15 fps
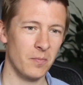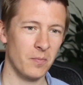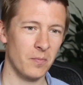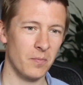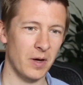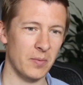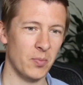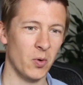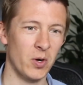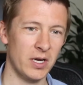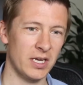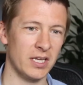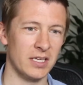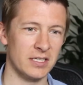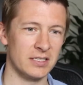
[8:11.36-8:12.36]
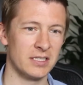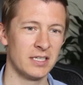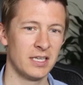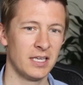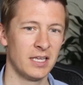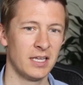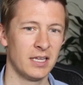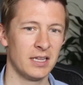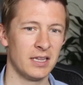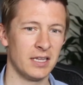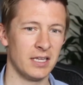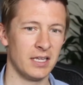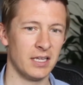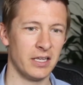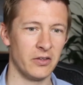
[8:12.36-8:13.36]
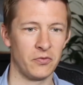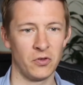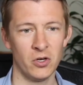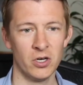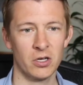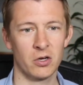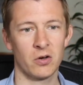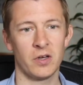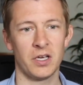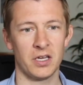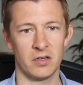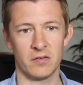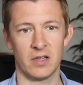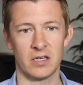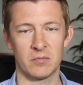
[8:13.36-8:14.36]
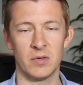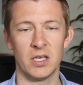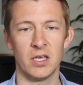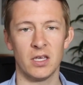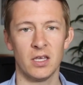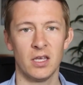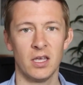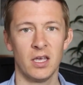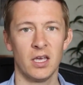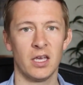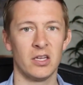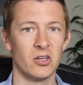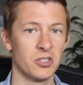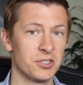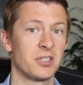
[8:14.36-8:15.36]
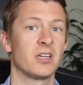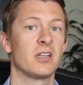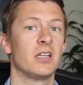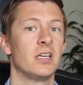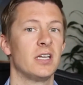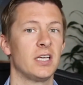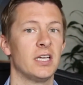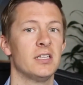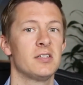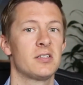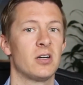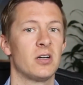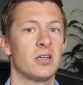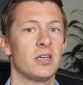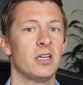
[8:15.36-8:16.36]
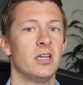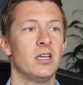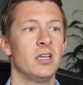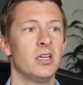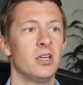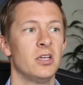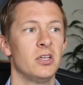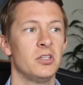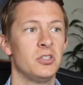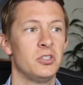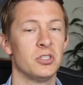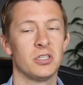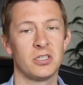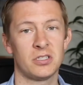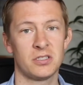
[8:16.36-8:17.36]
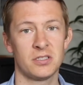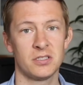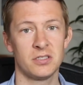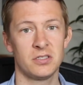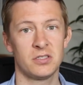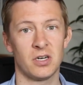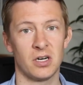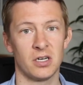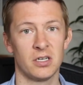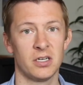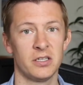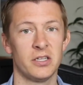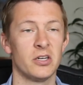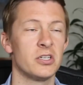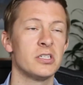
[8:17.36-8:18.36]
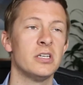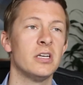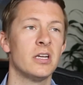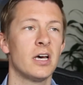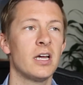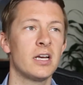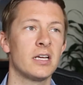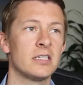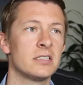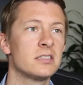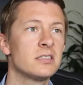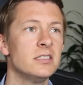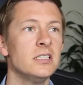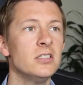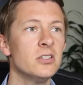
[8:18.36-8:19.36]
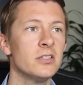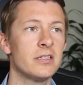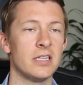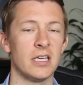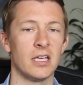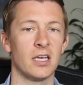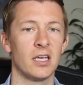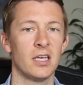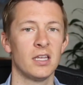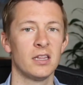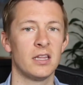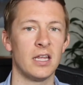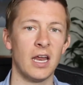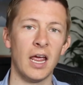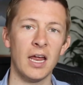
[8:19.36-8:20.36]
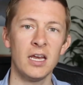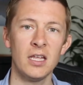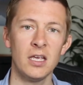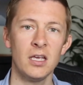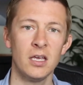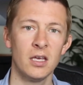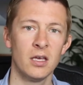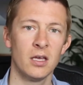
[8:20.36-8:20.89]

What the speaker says: my point is that if you're a creative like me and you're struggling to get started, just start. There's not a single thing that any